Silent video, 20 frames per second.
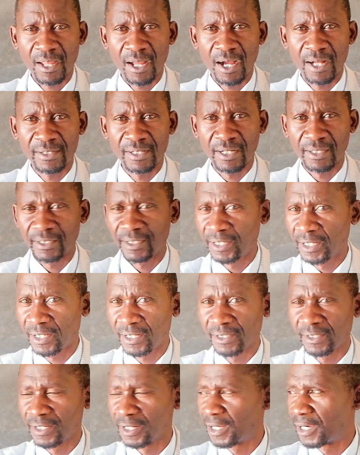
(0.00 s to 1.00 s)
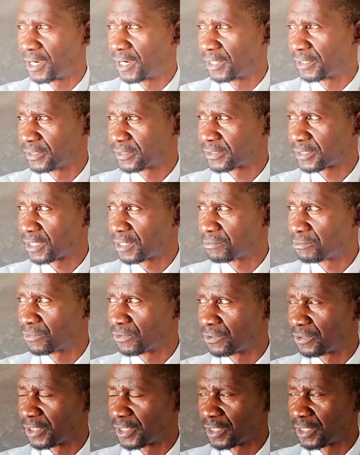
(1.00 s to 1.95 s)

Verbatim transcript: And again, uh, the same